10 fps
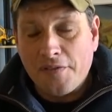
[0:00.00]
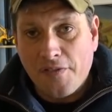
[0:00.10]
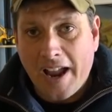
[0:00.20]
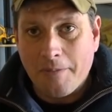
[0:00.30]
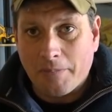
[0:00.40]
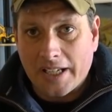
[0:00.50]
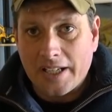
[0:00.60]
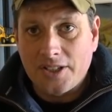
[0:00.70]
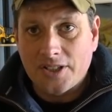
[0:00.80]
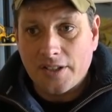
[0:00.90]

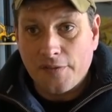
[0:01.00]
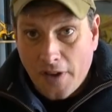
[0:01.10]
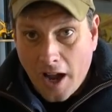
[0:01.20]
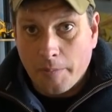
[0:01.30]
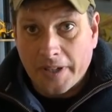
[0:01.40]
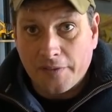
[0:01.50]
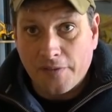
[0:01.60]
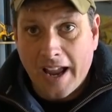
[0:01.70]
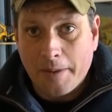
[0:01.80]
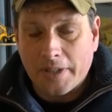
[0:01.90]
families, farming
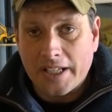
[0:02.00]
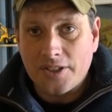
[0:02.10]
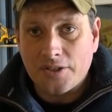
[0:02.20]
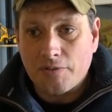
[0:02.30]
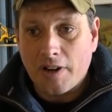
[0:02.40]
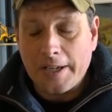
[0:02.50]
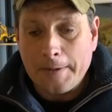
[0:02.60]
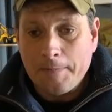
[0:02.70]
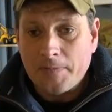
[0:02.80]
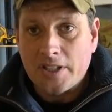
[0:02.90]
families,
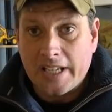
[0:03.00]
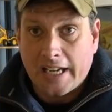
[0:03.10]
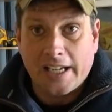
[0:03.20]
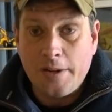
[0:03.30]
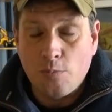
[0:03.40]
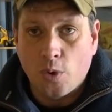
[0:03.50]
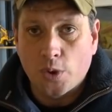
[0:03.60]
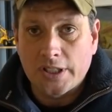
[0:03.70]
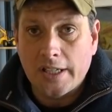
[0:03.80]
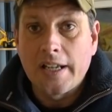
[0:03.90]
right, to get clean
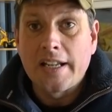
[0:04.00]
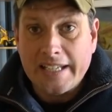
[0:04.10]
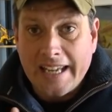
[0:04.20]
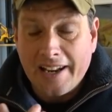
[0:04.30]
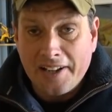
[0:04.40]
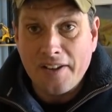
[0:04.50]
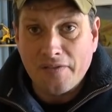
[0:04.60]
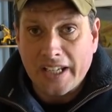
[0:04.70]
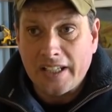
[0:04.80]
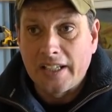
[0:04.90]
water, to get a
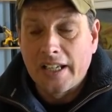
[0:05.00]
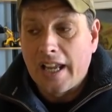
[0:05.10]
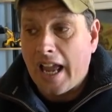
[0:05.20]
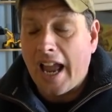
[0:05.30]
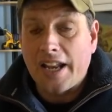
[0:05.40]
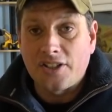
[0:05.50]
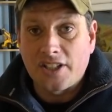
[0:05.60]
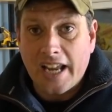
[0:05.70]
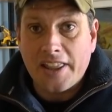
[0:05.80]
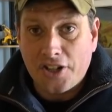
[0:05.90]
living, and
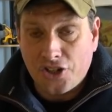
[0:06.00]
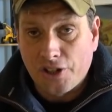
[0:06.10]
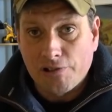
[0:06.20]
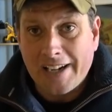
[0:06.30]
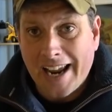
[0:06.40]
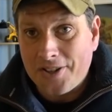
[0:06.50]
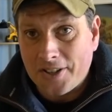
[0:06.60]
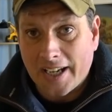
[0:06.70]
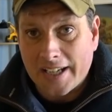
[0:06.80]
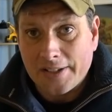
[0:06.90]
to get their children
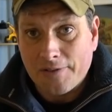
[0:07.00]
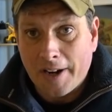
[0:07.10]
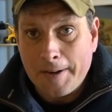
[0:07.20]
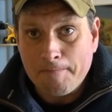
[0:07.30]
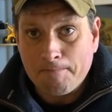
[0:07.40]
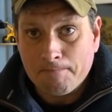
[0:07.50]
educated, right?